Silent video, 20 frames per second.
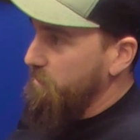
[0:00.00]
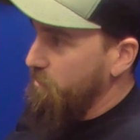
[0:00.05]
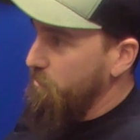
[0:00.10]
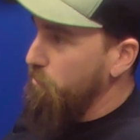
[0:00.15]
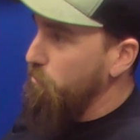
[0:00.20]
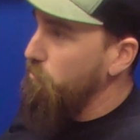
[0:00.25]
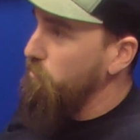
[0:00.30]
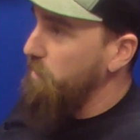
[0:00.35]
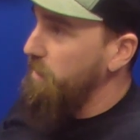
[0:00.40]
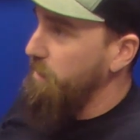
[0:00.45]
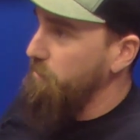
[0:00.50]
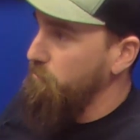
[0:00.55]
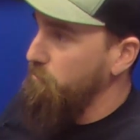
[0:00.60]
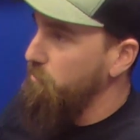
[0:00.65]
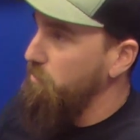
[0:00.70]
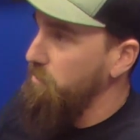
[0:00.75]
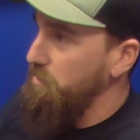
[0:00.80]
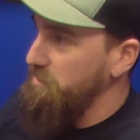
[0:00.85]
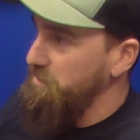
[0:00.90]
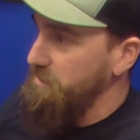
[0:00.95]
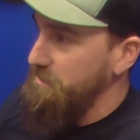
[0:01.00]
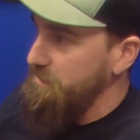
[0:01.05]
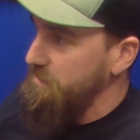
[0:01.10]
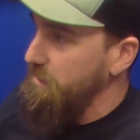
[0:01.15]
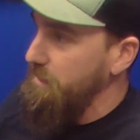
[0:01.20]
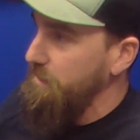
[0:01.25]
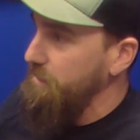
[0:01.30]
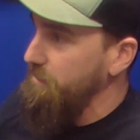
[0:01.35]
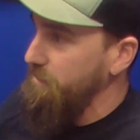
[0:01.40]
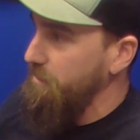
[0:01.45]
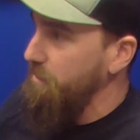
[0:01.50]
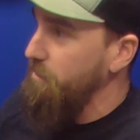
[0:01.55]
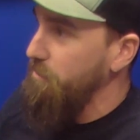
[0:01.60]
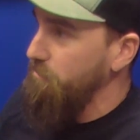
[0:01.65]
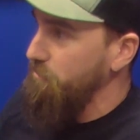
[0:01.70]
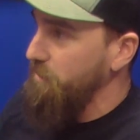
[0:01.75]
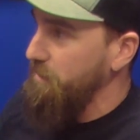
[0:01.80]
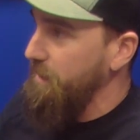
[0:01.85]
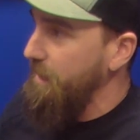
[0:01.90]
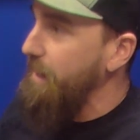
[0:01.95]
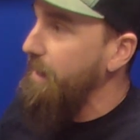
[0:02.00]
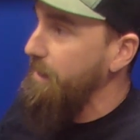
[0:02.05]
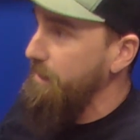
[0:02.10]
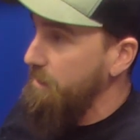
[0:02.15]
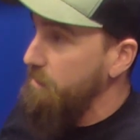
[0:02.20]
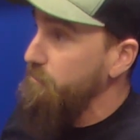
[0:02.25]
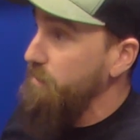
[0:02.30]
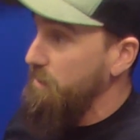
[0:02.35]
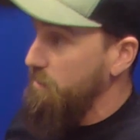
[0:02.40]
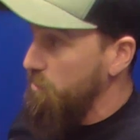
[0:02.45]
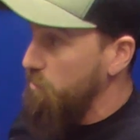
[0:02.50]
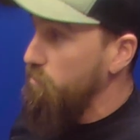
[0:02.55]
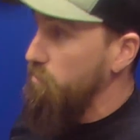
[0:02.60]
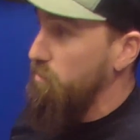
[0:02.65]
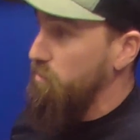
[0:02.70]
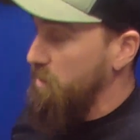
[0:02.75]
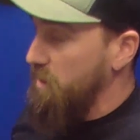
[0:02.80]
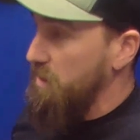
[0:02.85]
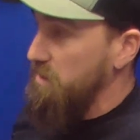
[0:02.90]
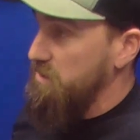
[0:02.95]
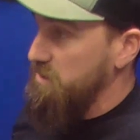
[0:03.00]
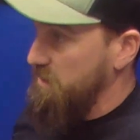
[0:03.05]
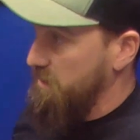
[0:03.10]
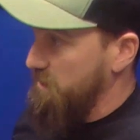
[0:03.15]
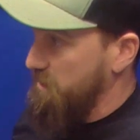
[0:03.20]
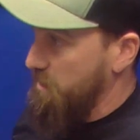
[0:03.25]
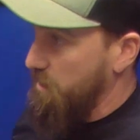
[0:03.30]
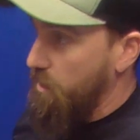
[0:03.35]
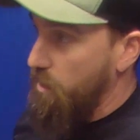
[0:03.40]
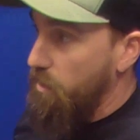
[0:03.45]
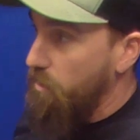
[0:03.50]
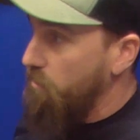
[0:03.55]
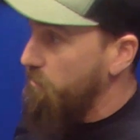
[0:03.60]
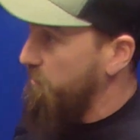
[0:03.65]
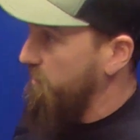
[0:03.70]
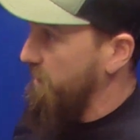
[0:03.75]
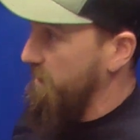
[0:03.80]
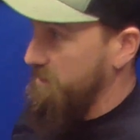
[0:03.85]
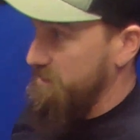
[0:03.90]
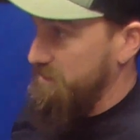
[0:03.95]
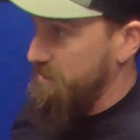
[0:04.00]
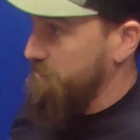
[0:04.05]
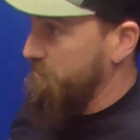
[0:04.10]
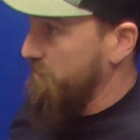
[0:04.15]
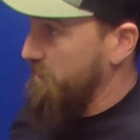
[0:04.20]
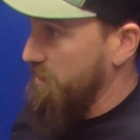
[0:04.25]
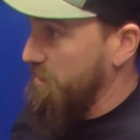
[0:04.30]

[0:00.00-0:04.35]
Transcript: Who that was is dead and gone. Like I am a new creation, all things in